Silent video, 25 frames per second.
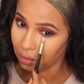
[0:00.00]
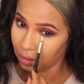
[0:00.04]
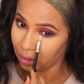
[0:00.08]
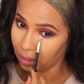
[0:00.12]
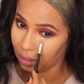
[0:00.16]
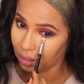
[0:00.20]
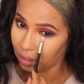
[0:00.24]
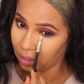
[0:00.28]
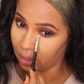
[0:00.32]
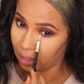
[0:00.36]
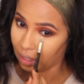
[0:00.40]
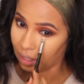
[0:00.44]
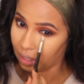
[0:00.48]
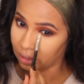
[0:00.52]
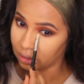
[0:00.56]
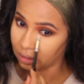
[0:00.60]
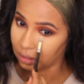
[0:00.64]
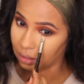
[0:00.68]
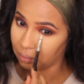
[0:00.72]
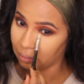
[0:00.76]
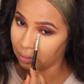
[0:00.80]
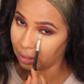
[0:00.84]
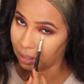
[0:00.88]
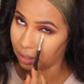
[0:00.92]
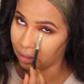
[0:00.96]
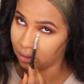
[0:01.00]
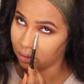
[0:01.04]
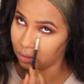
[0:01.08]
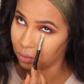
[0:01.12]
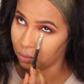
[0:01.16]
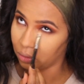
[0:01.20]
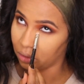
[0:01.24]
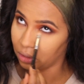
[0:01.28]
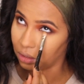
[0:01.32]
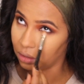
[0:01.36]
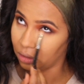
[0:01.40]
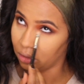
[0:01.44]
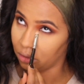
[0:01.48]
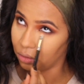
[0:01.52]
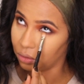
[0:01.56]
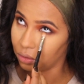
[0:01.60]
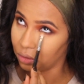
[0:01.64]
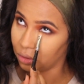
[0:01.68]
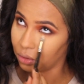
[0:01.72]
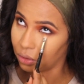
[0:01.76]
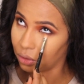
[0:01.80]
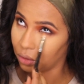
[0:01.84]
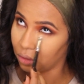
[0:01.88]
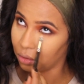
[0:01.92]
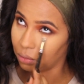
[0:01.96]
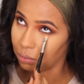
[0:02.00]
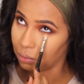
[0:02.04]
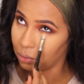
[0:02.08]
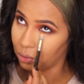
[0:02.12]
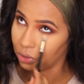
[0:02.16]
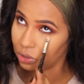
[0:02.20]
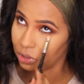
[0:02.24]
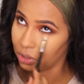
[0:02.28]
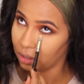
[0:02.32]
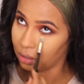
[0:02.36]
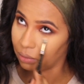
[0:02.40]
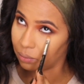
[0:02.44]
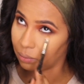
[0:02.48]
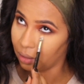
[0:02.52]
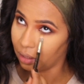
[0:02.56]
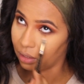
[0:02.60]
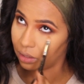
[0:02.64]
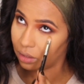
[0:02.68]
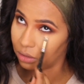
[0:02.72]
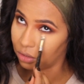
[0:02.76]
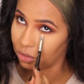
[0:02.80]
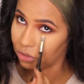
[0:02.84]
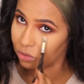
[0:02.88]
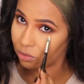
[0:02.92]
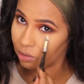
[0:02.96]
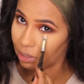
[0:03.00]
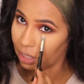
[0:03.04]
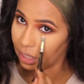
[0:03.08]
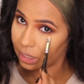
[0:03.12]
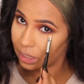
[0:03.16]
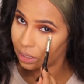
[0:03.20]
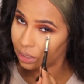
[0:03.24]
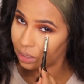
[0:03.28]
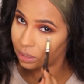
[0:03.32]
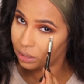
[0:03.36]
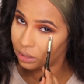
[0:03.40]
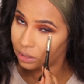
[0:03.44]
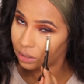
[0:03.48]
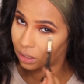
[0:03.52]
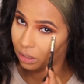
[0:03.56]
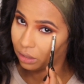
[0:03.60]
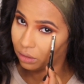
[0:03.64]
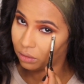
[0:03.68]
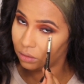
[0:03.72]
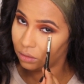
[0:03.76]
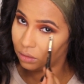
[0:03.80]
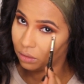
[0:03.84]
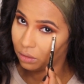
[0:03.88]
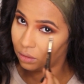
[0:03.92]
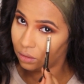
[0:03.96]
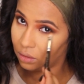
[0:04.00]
And as I'm like doing little circle motion, I'm kind of dragging it down.